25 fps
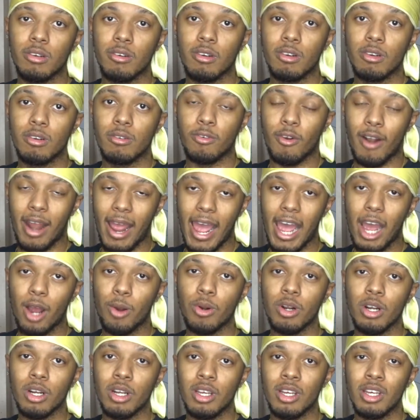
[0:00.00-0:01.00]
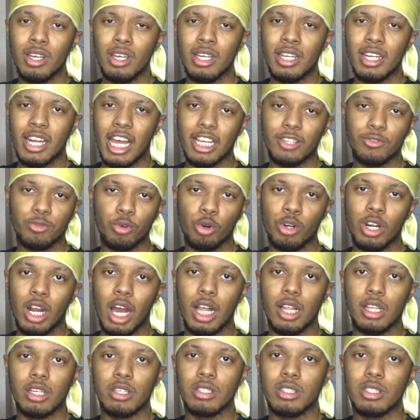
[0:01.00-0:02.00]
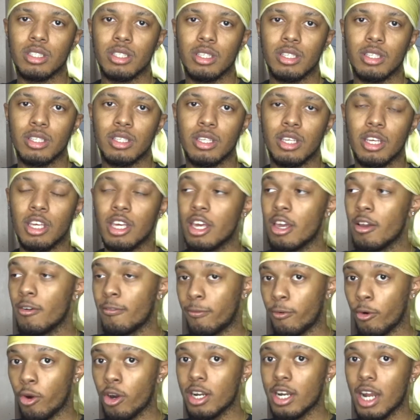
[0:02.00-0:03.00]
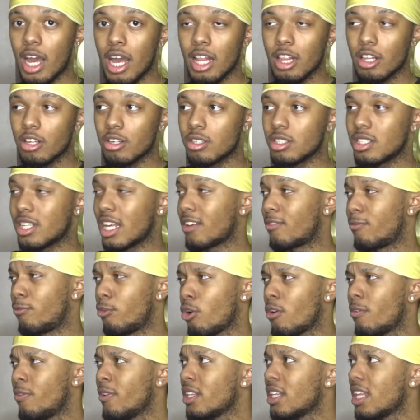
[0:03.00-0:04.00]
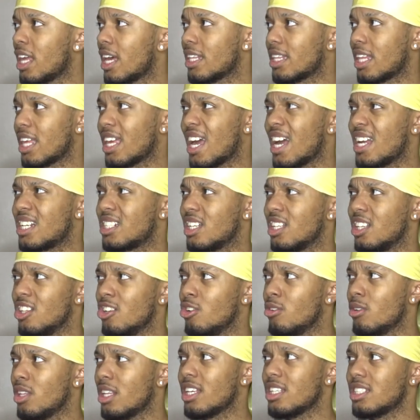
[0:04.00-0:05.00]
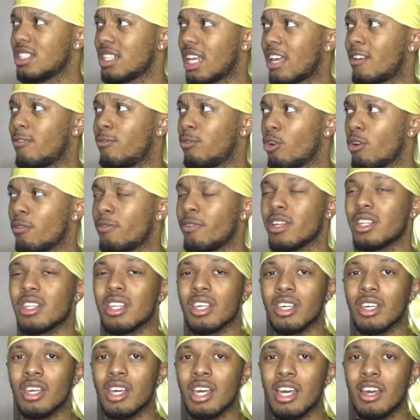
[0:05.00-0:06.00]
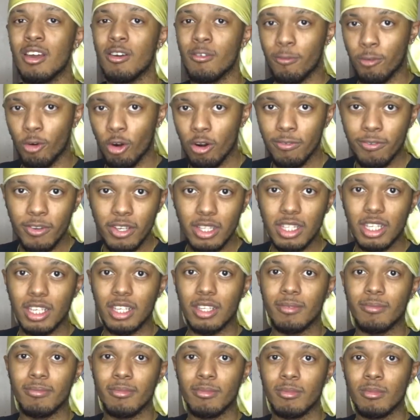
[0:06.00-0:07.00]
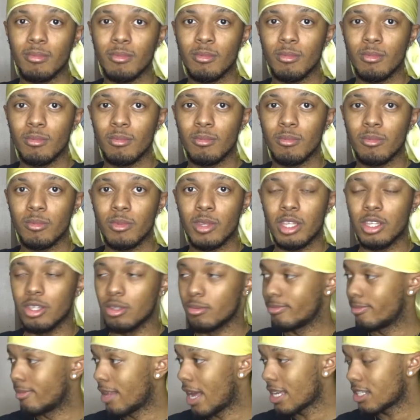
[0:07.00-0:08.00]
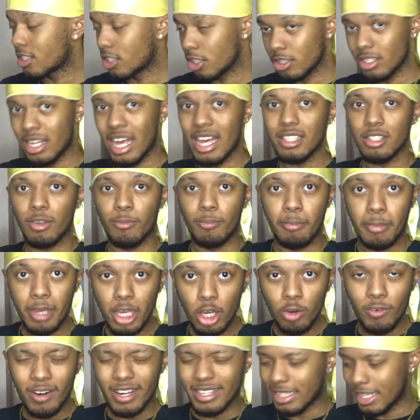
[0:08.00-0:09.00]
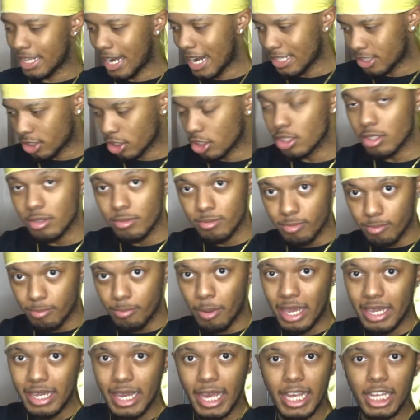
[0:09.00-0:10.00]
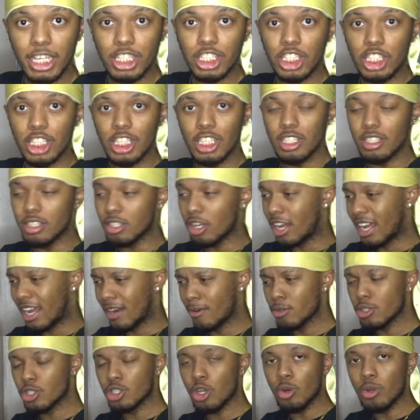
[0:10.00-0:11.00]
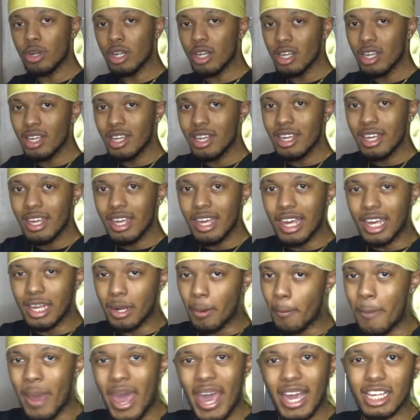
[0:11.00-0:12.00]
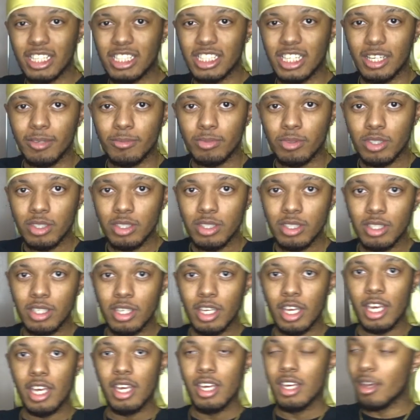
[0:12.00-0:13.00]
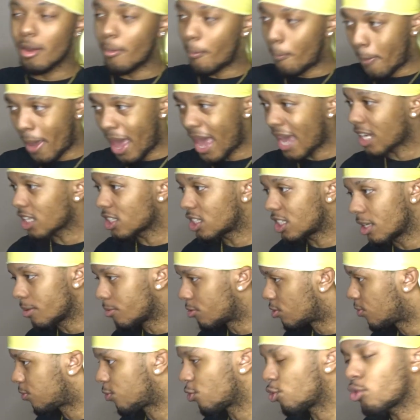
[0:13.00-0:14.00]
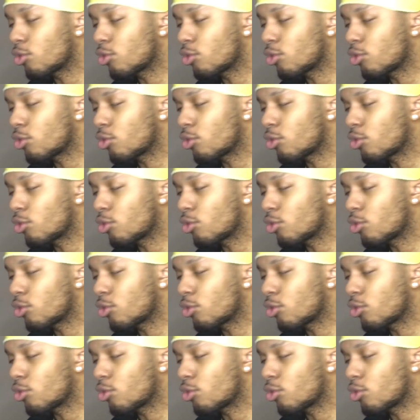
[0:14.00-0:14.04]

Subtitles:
for an hour, that's $4. $4, like $4.50, I think actually. It's like $4.50. $4.50. That's a meal right there. That's a big A cheese, or Arizona, and a bag of chips. A bag of chips.